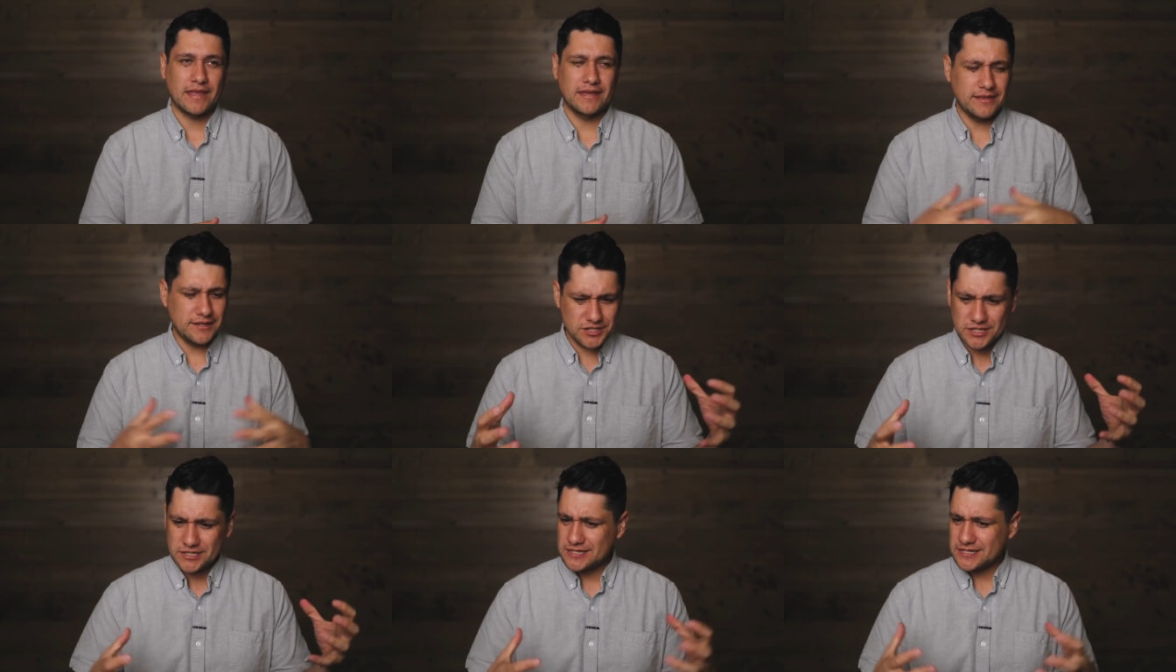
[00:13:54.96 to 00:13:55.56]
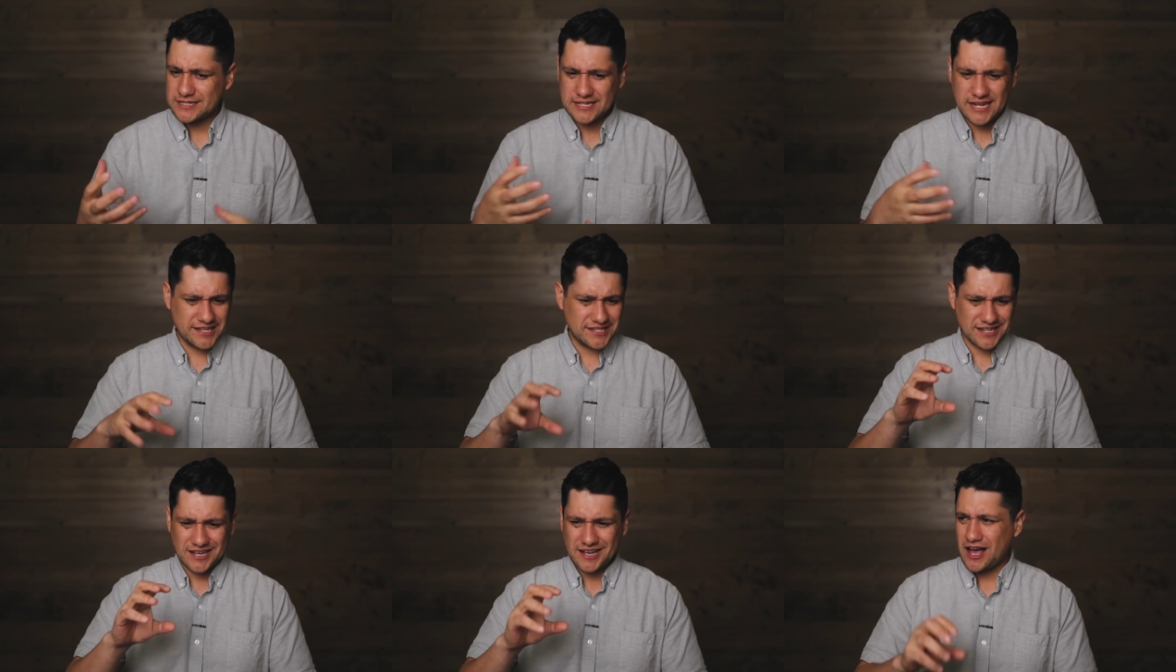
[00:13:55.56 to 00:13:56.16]
And then Jesus
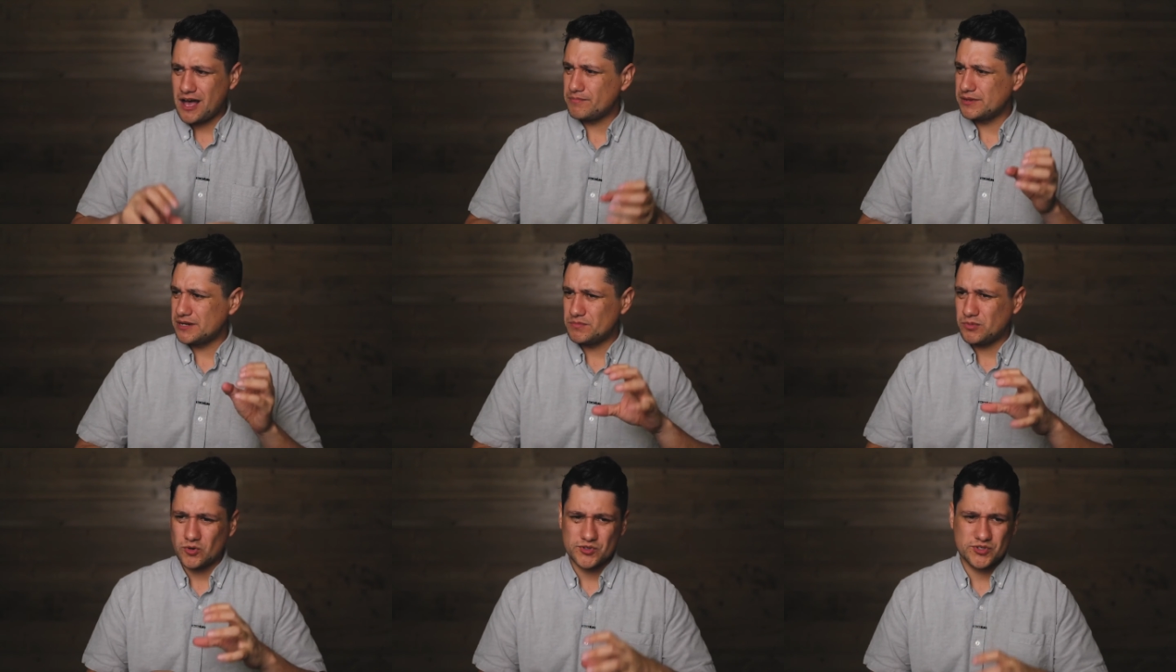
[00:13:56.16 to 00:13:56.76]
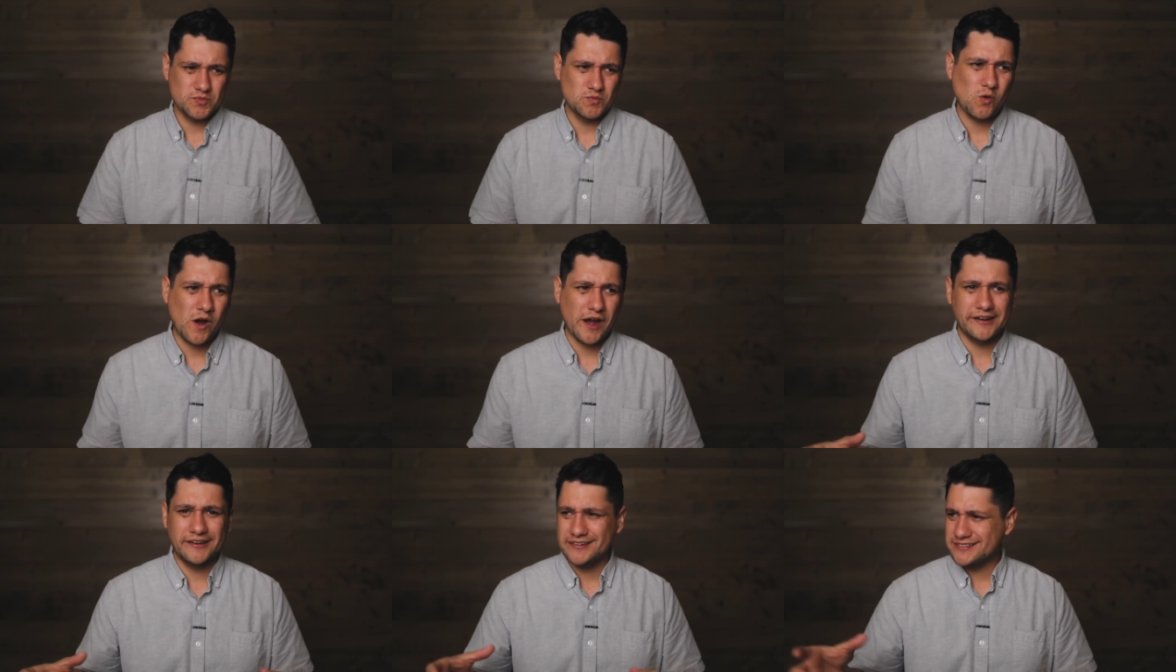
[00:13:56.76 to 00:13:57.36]
takes a cup and he pours some
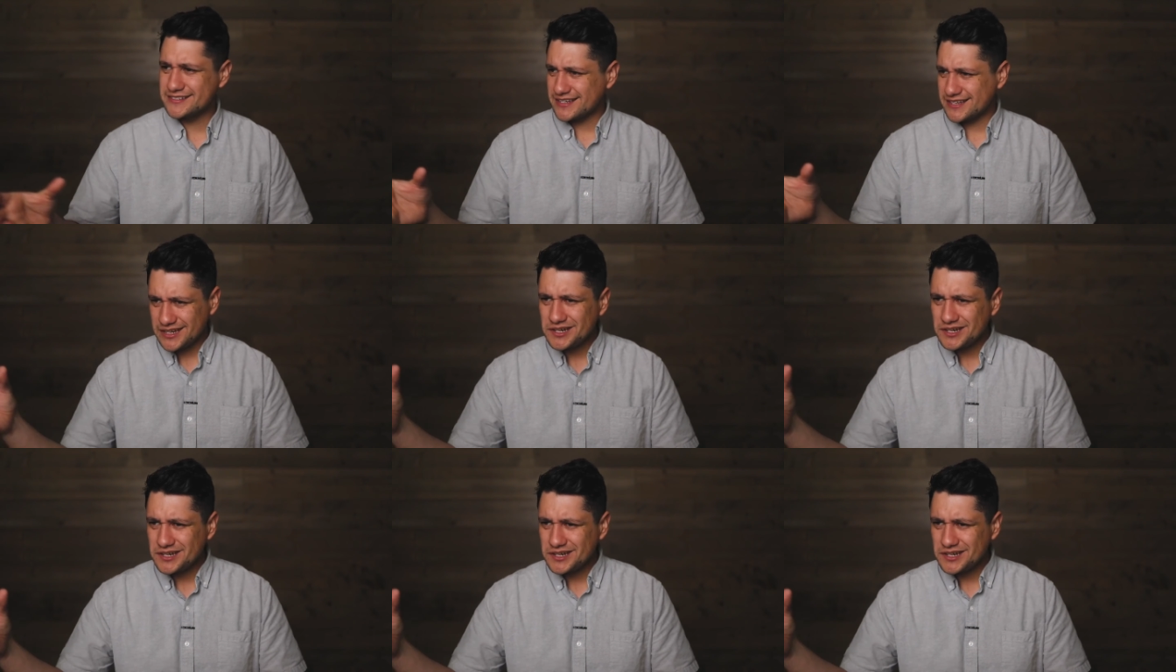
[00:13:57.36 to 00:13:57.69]
wine in and he's like,